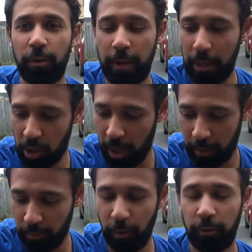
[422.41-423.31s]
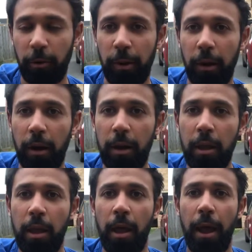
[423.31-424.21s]
Take check of what's going on.
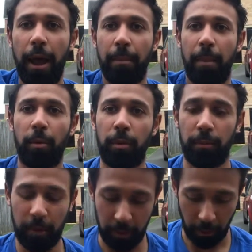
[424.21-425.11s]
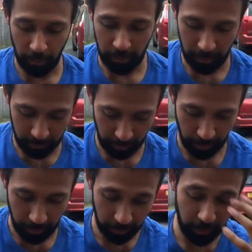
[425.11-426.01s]
I want you to
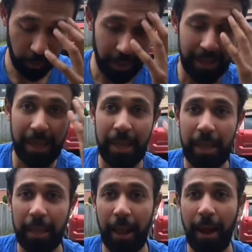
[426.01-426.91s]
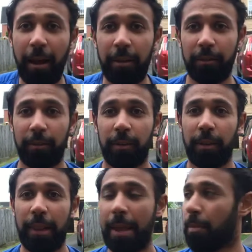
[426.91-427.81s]
kind of get out of this
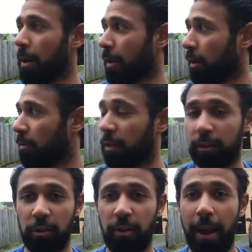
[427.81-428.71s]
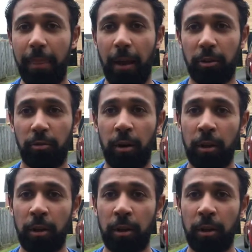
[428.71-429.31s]
labeling of this is right and that's wrong.